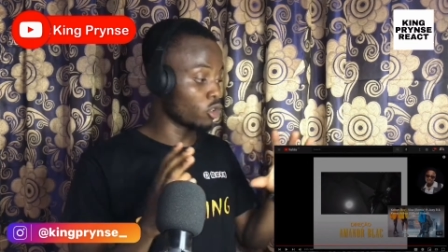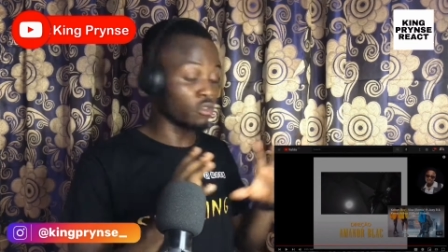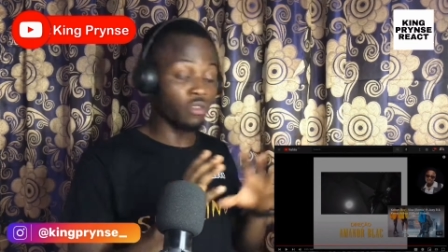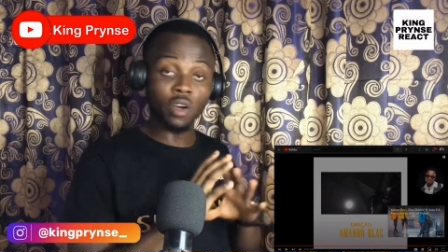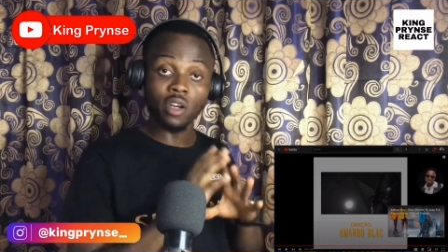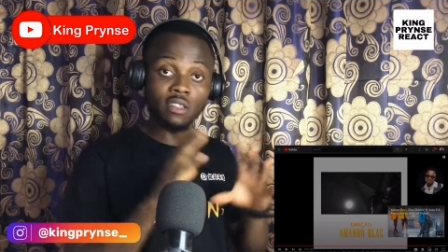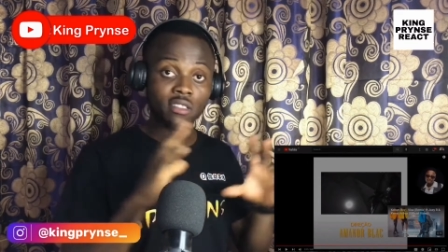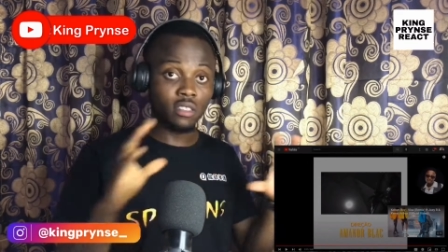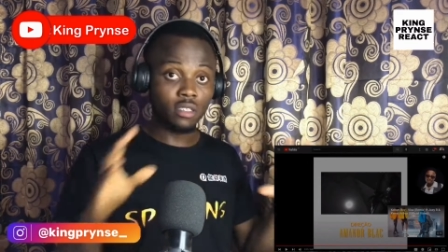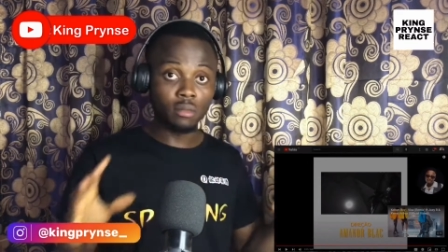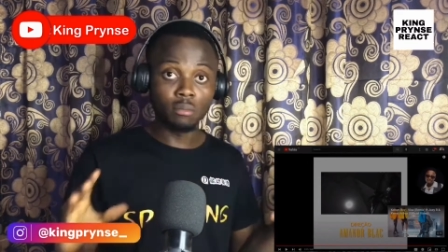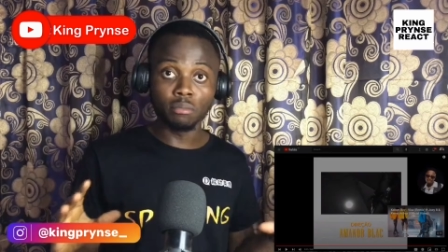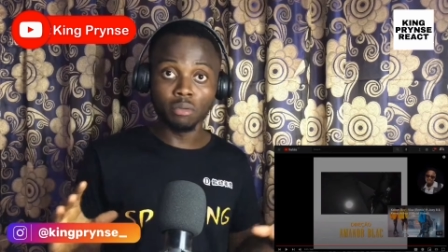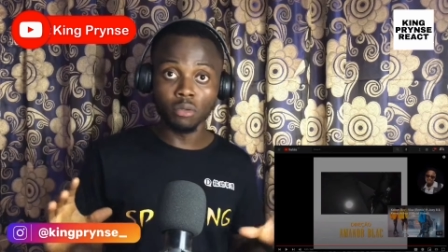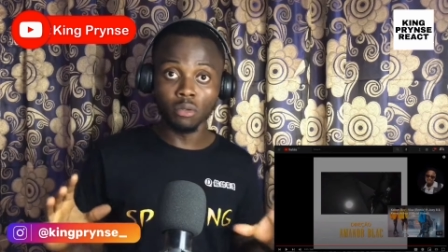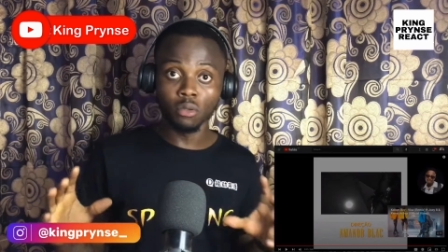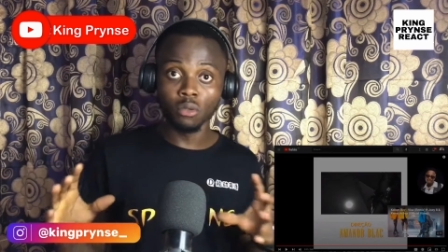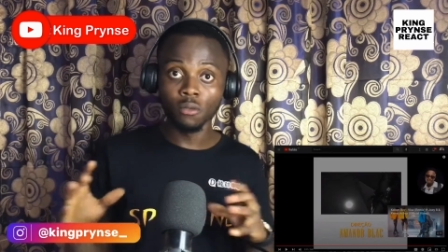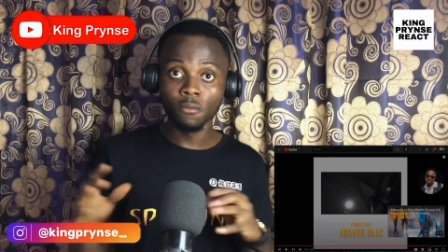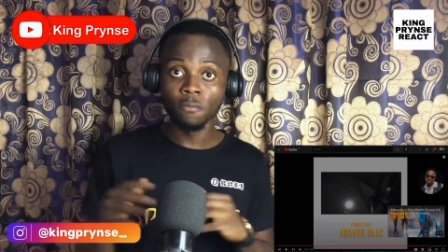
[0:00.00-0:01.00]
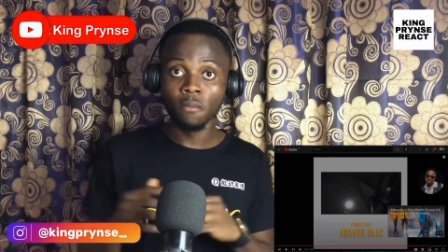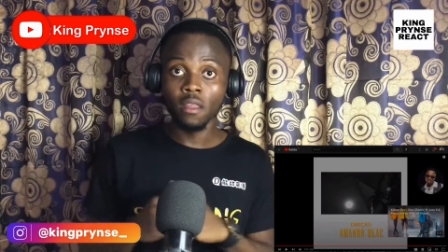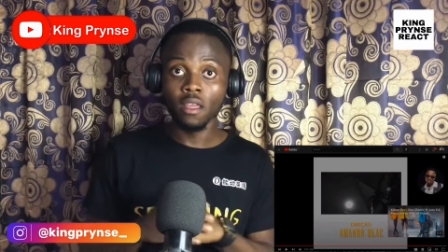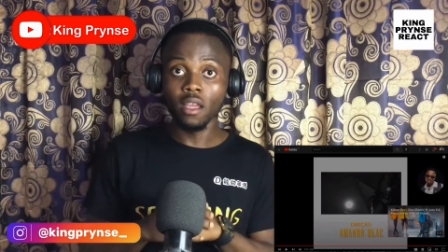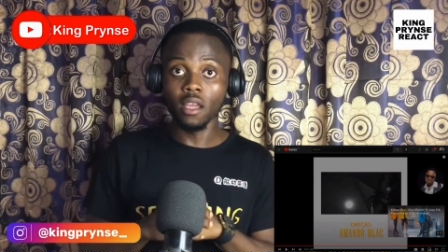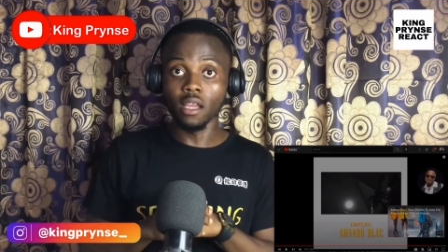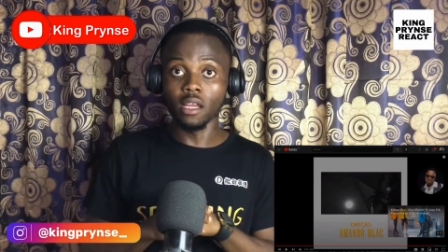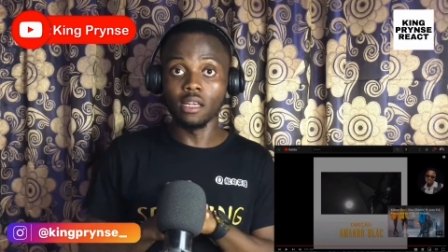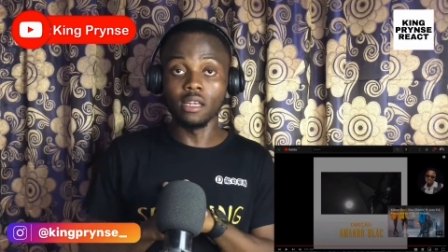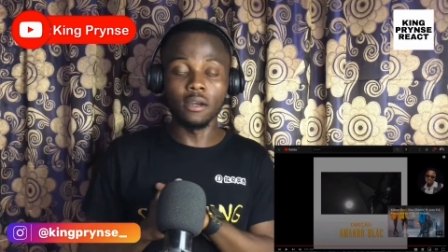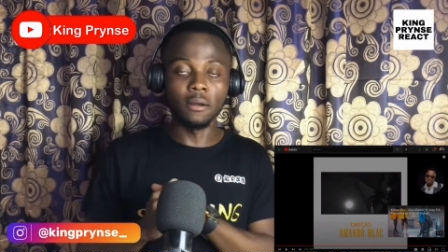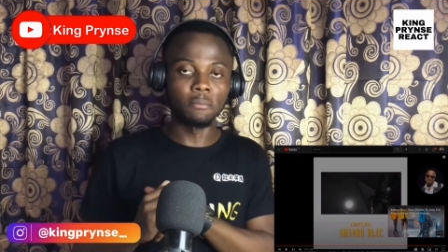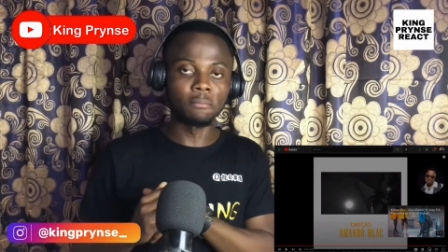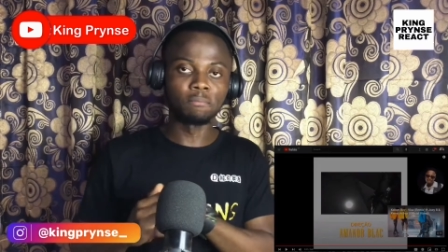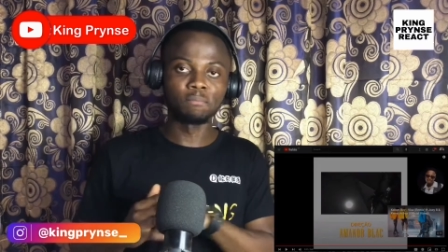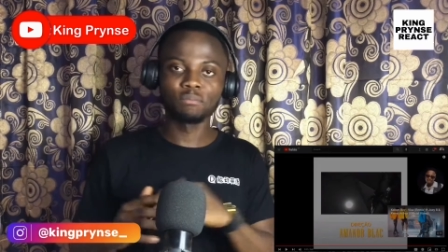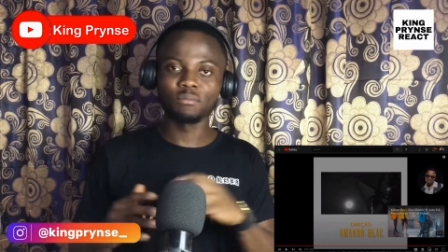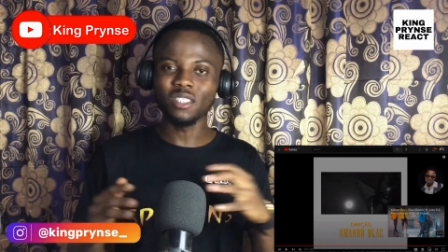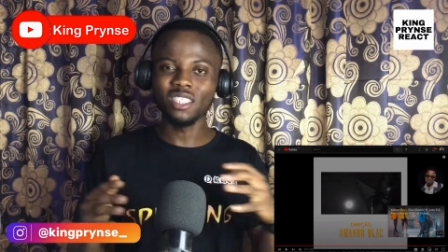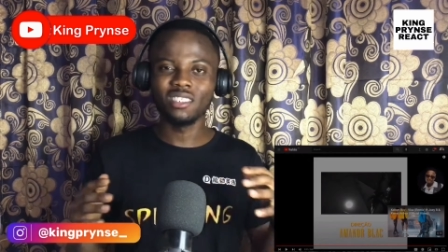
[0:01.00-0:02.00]
is very simple. And
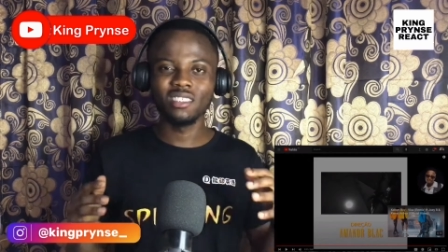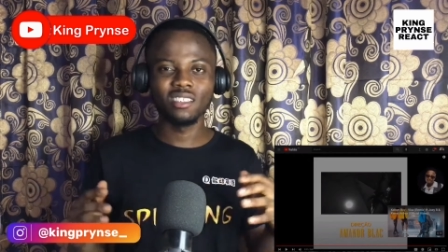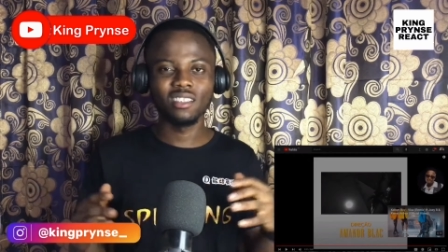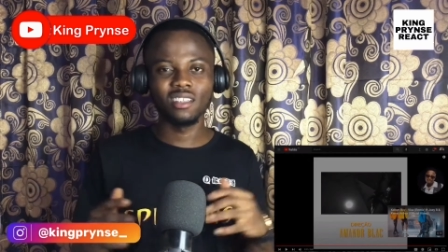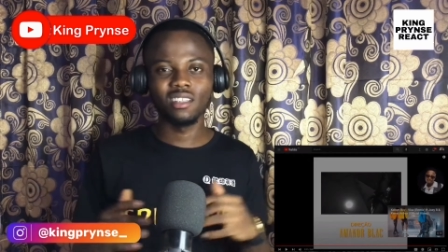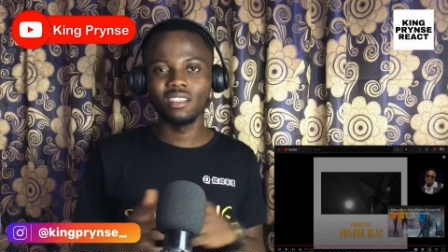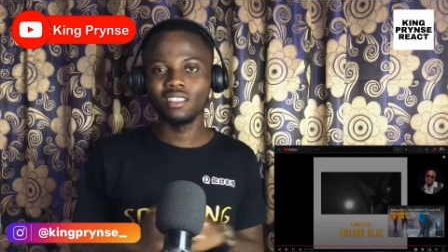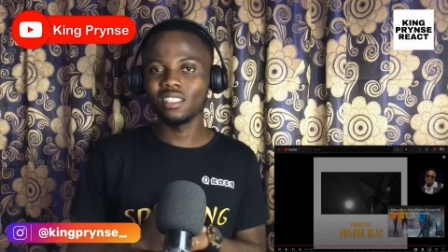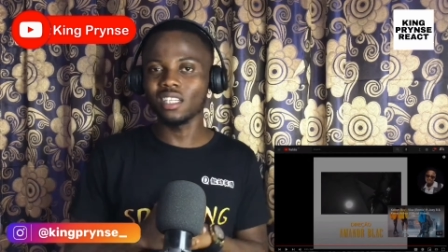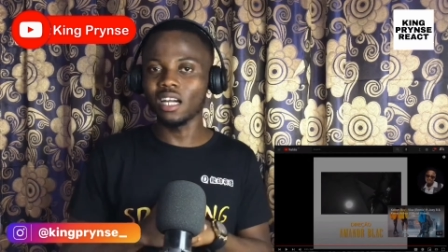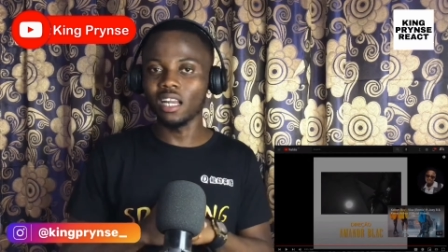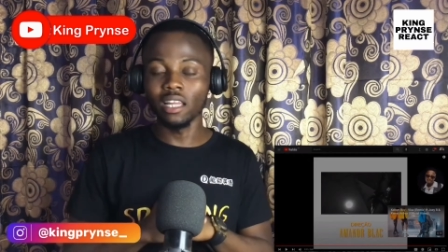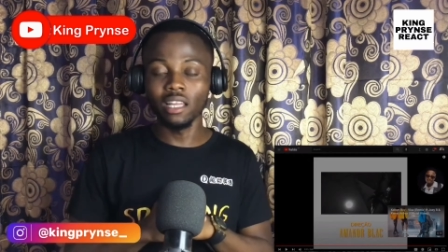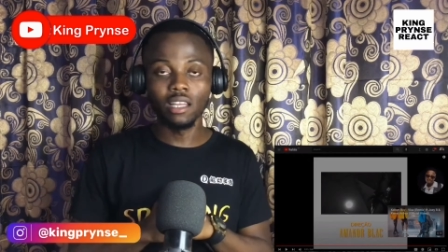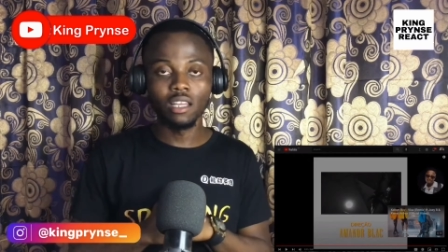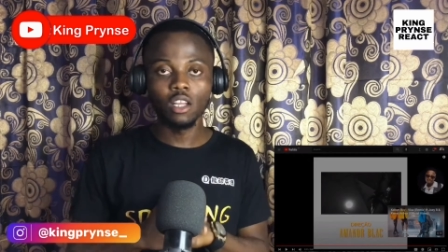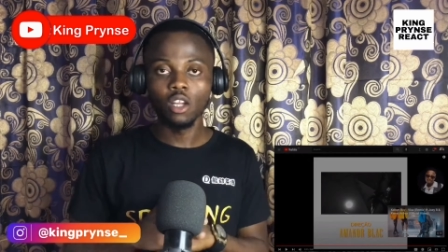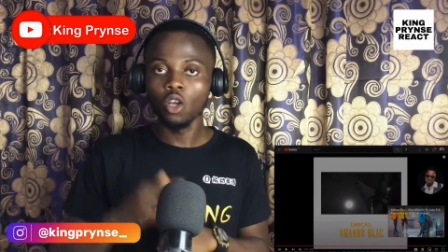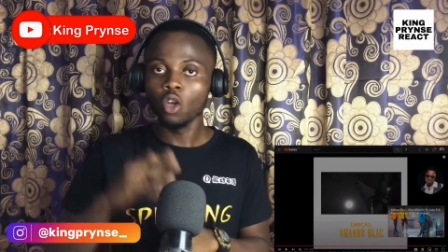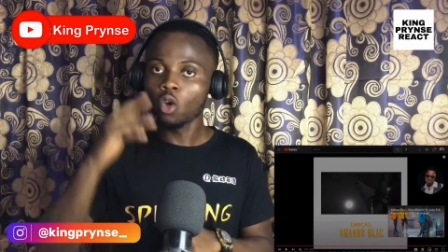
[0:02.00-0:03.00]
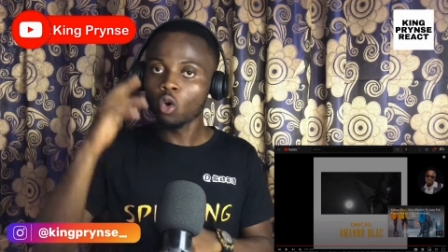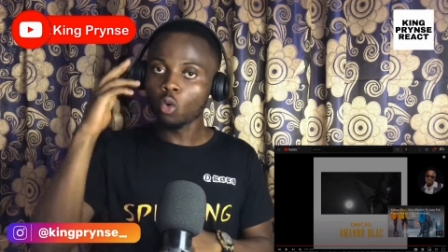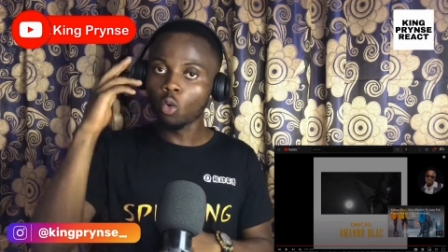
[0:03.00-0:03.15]
um, Charlie,